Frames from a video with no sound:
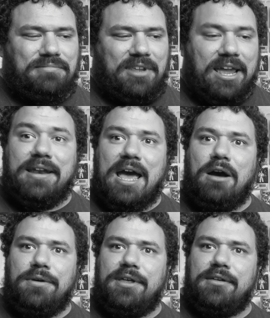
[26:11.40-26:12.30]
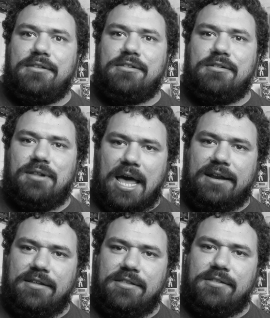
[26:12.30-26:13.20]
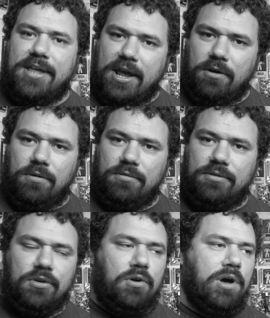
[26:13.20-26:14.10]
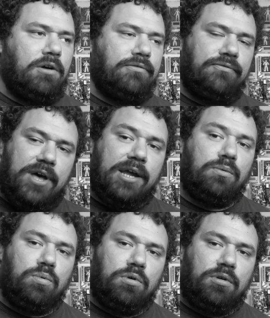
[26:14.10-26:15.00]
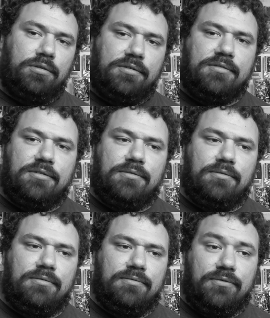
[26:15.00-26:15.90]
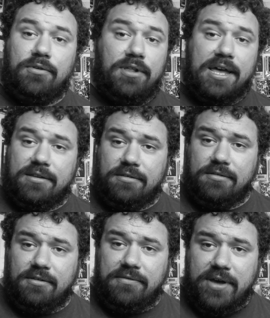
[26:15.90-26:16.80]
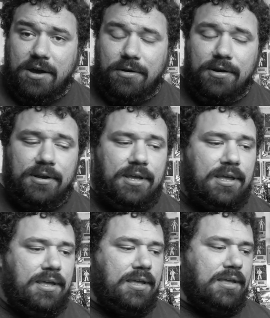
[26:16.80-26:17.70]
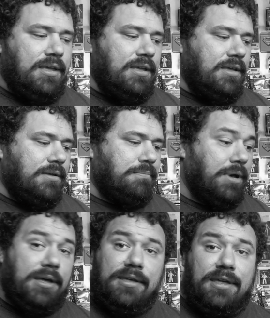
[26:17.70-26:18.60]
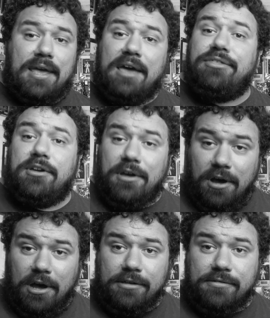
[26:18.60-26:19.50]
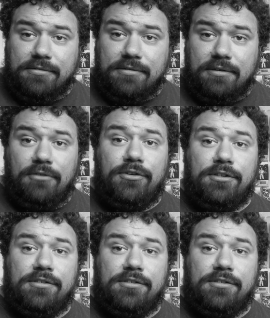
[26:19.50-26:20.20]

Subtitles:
And now he is Galactus's herald to go out and find worlds for Galactus to devour. But he at the cost of